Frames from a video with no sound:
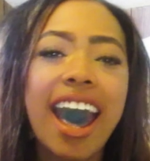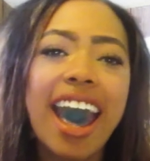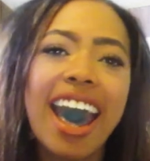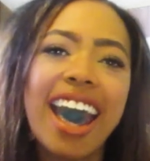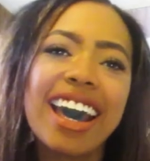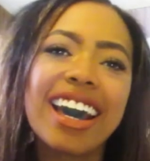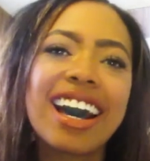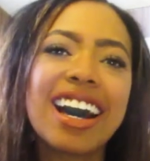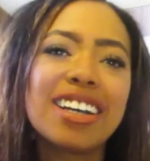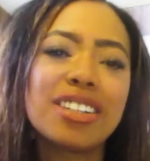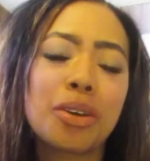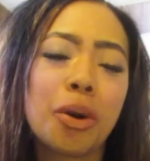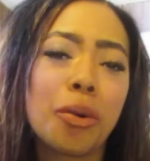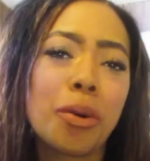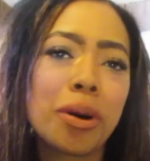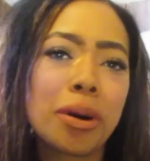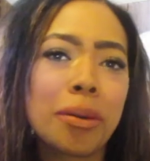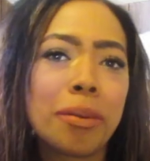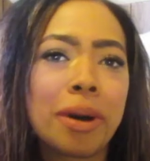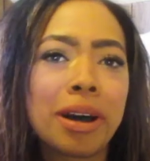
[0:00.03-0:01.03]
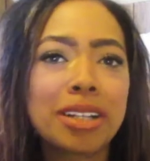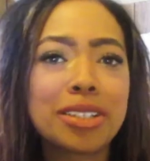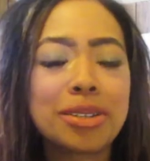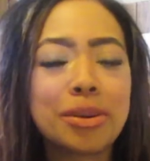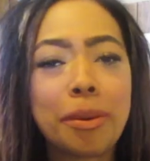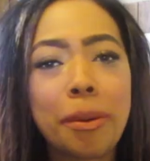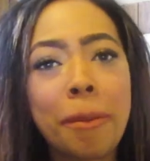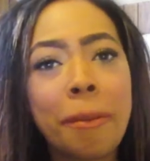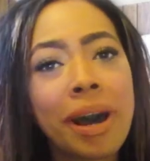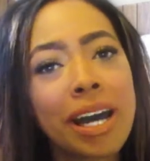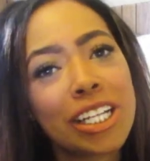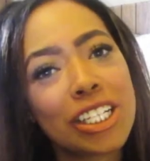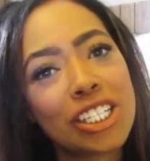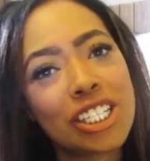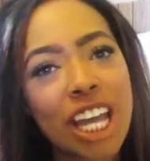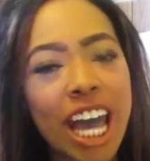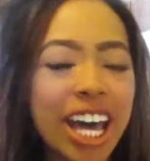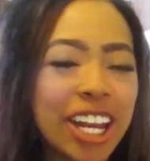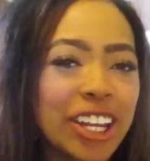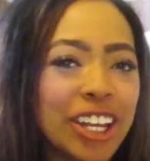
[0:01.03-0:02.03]
Hey guys, welcome back to my
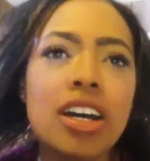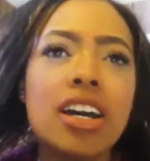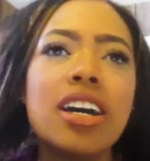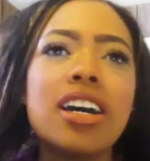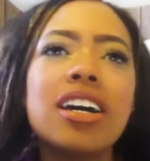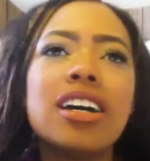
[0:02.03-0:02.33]
channel.